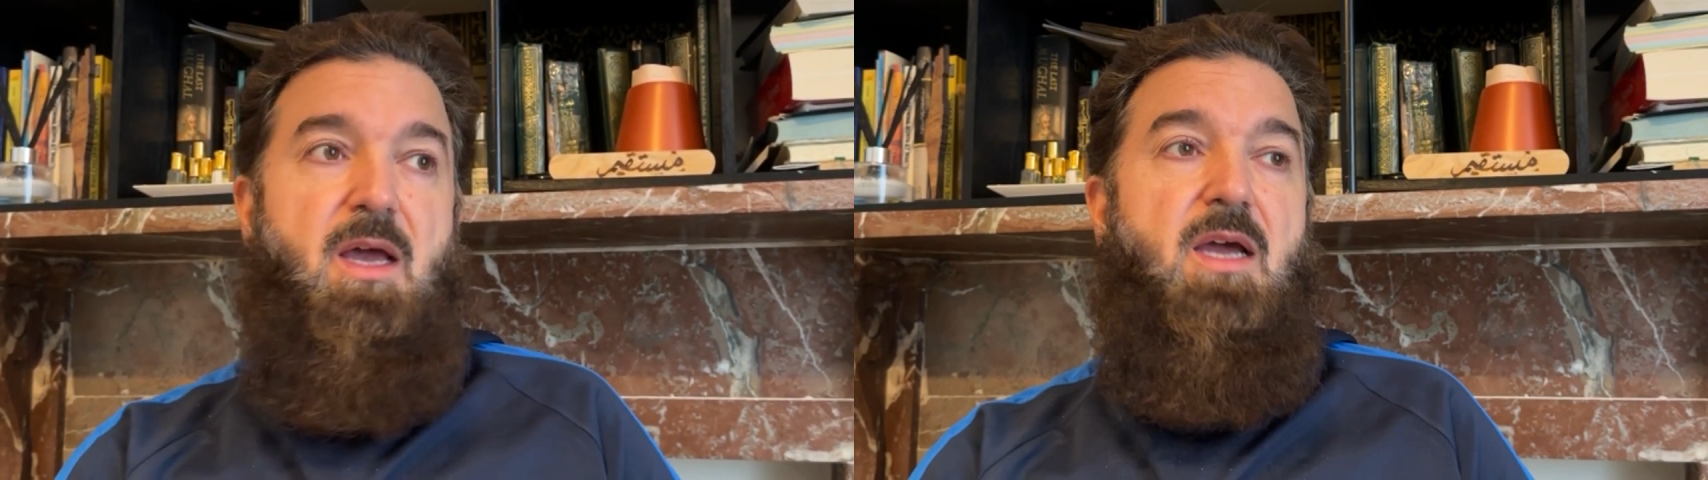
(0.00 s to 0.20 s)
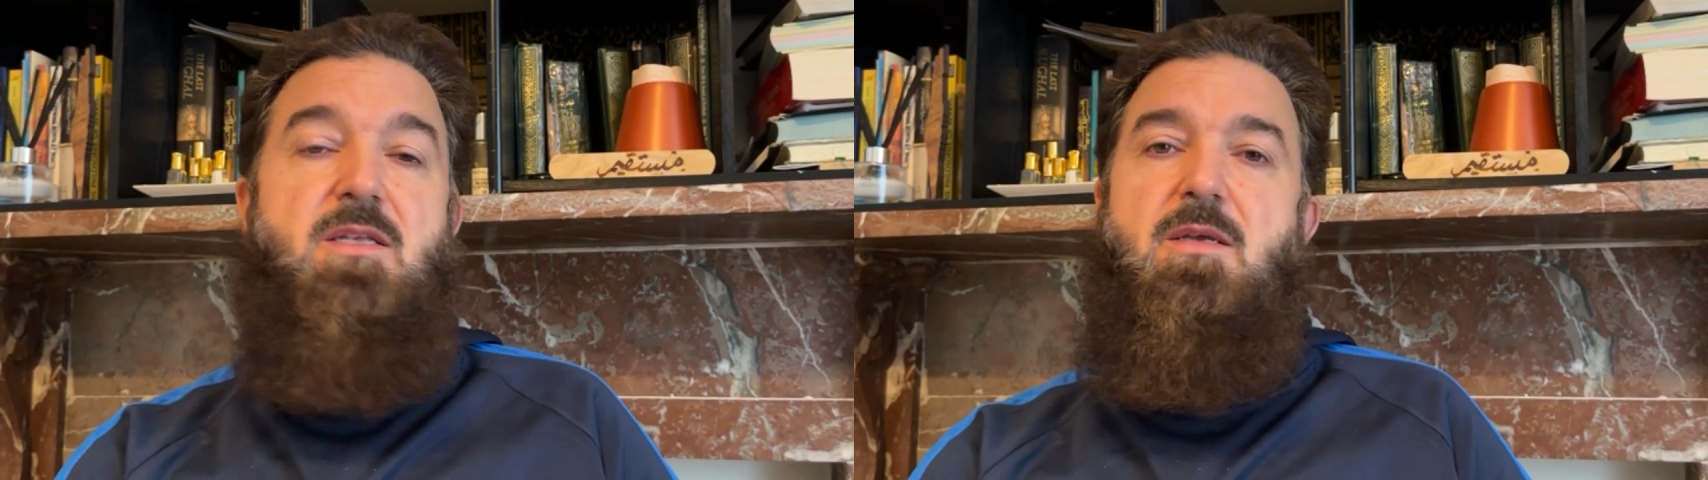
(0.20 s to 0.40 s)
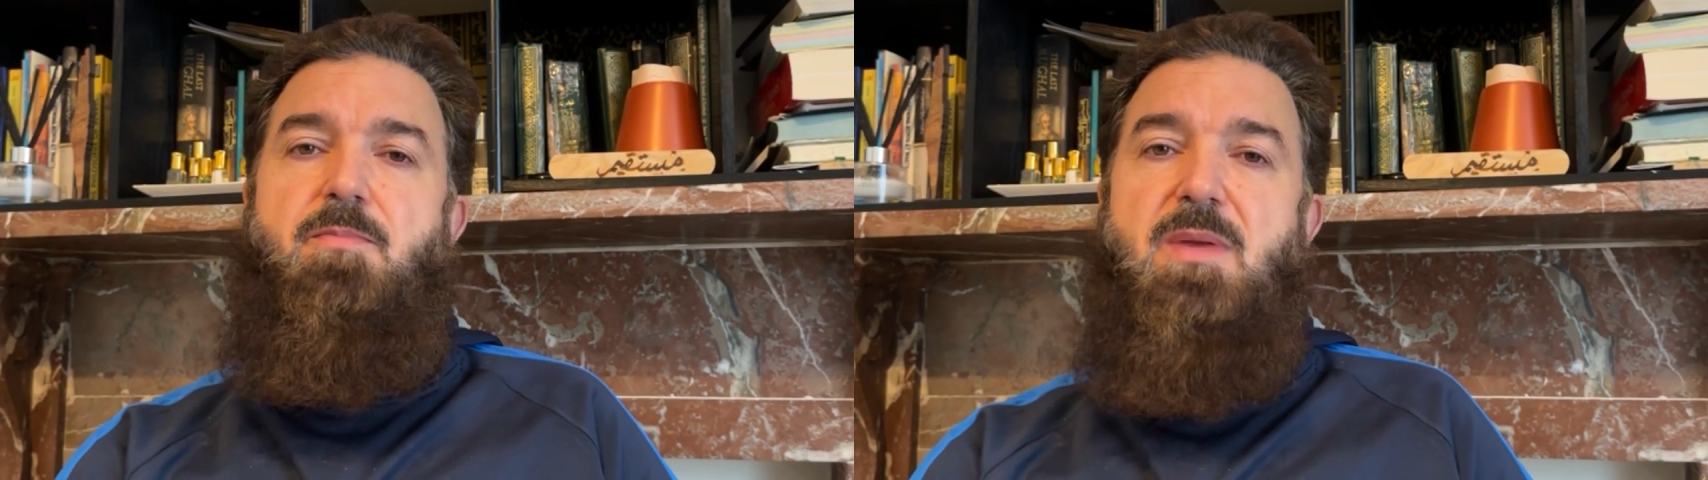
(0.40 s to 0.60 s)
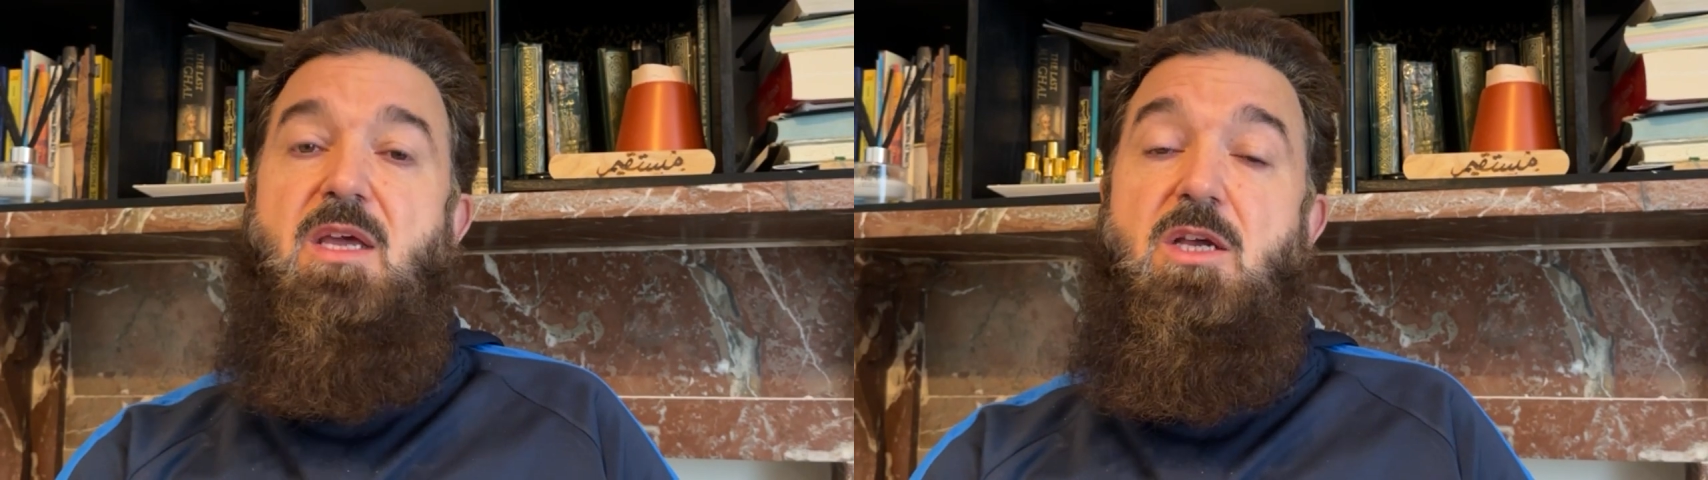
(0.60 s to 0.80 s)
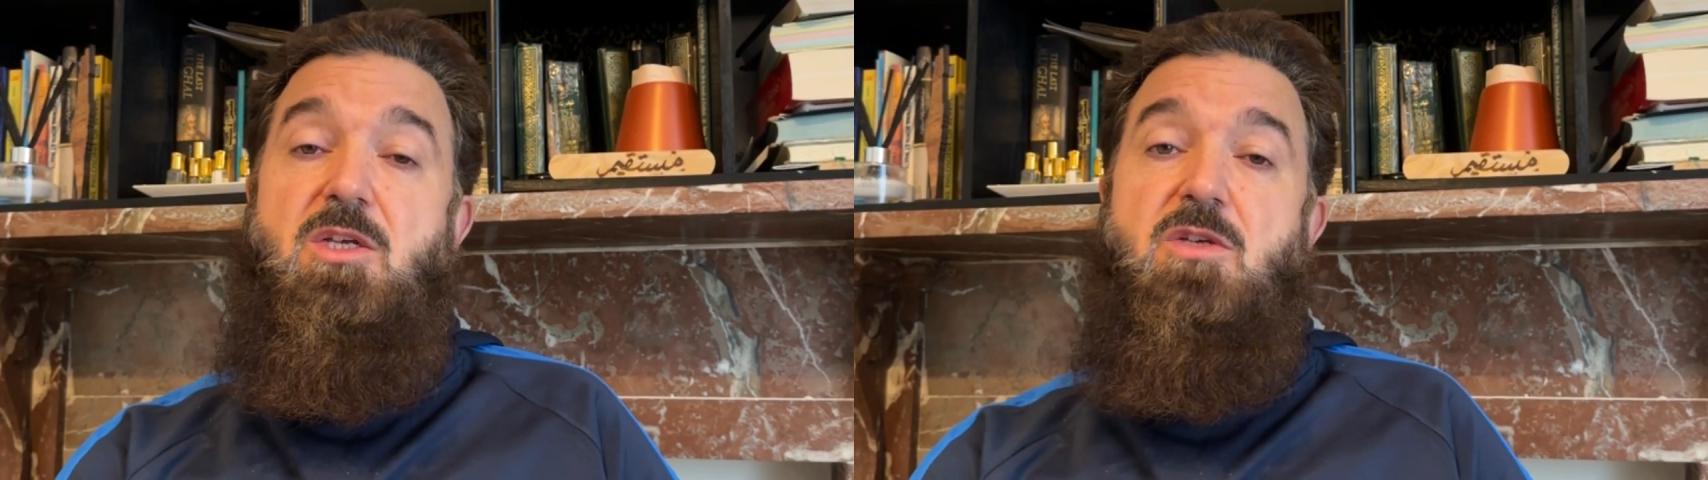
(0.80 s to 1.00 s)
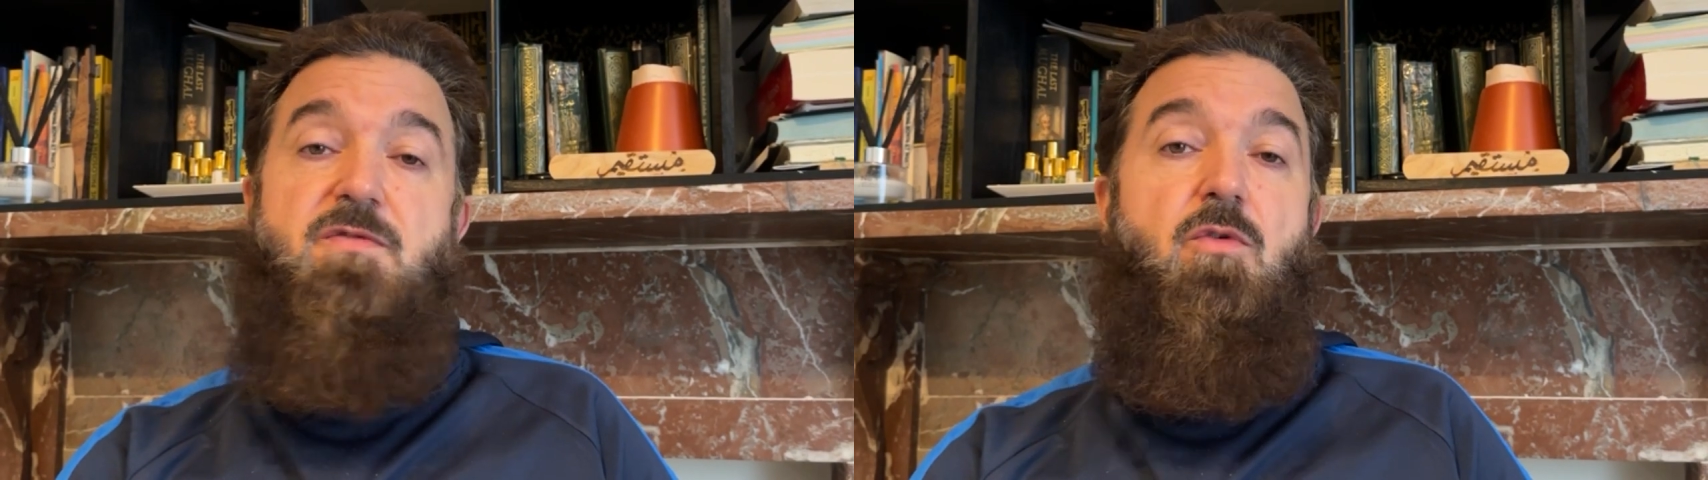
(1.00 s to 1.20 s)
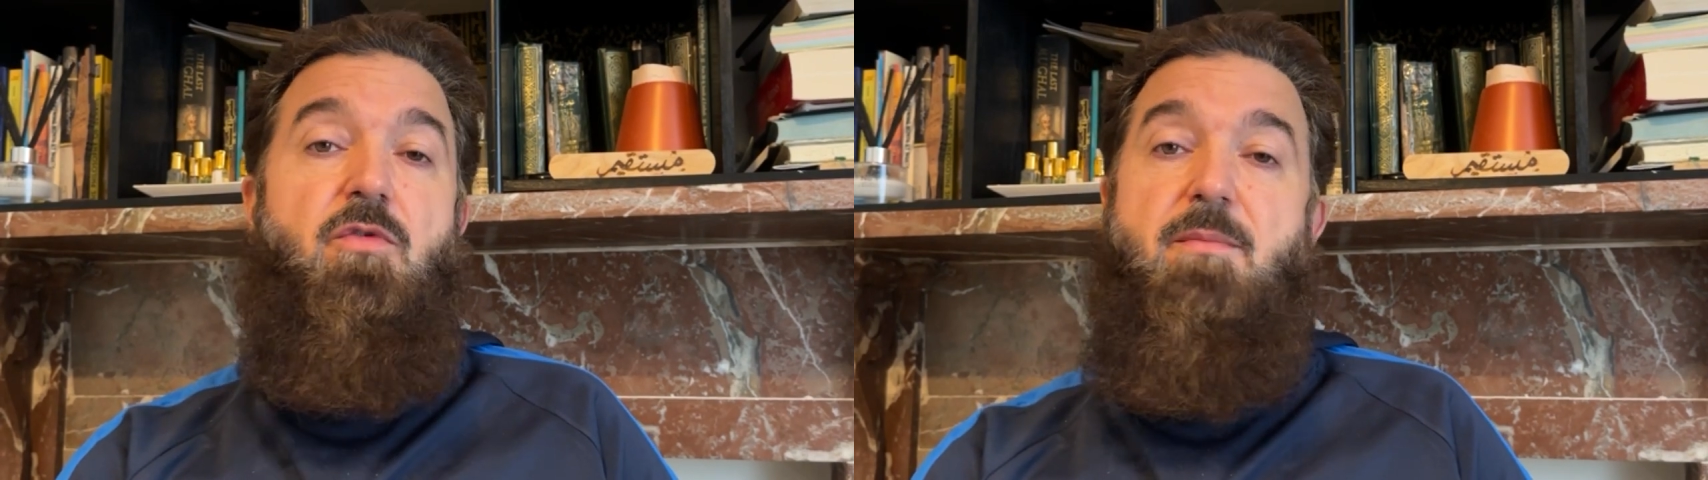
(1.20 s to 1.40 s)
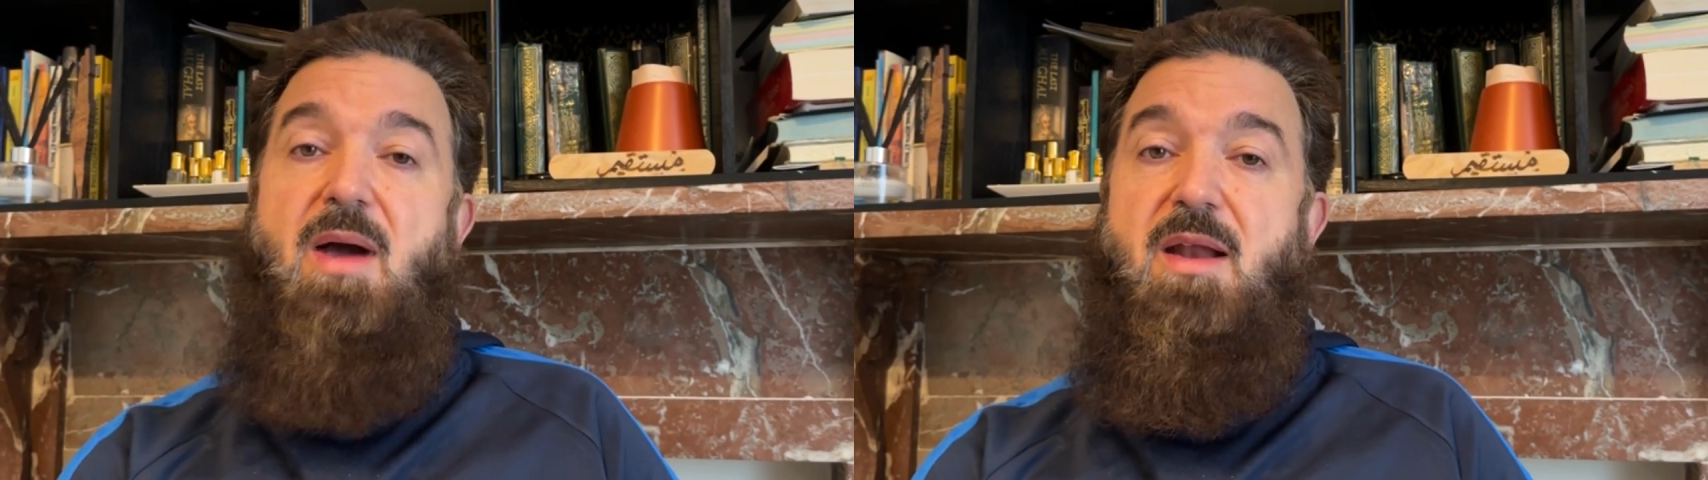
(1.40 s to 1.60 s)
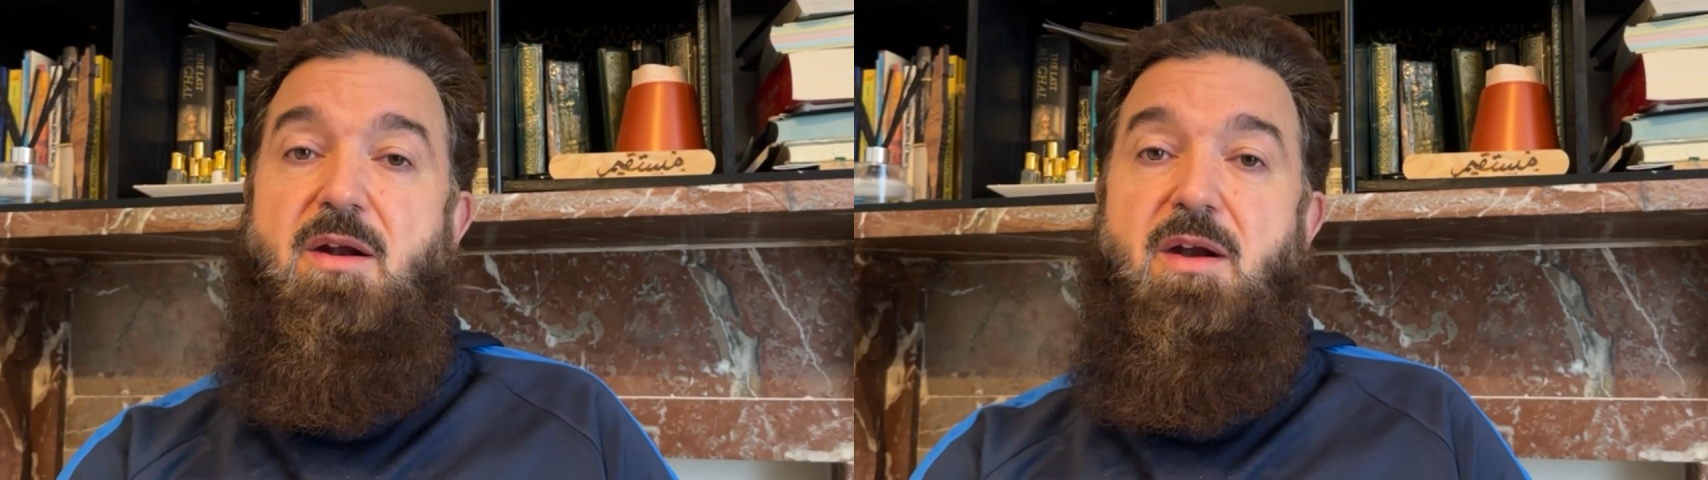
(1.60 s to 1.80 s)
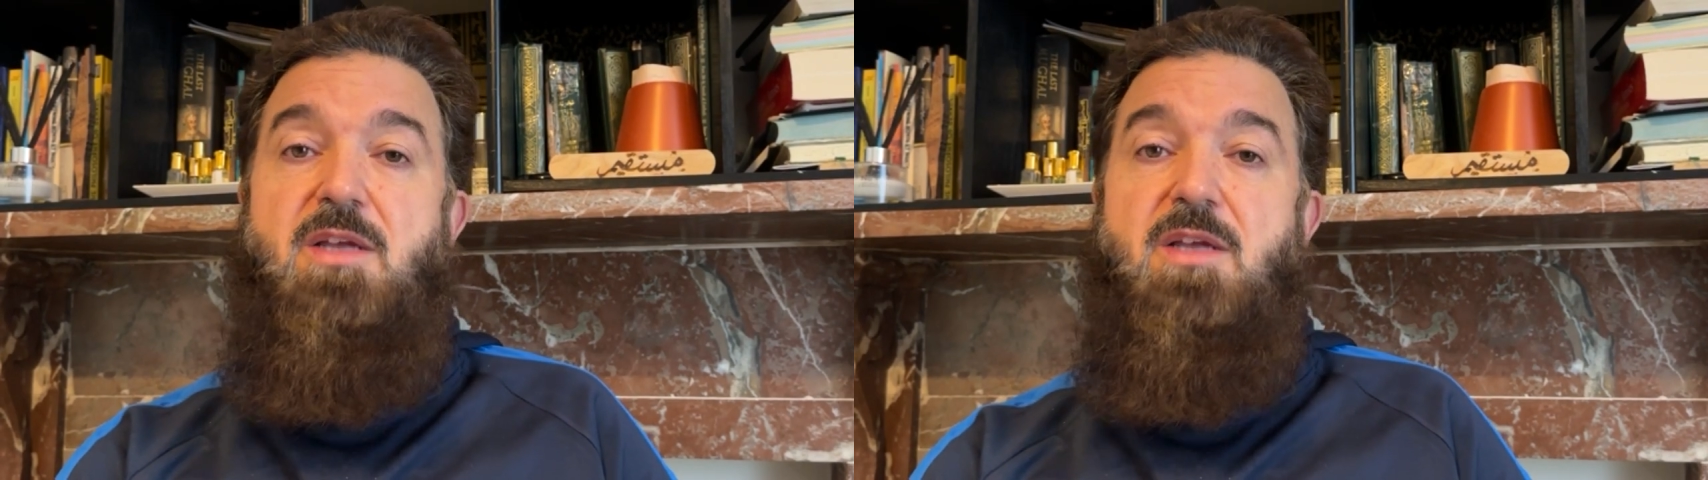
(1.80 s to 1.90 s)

It's a peaceful reminder.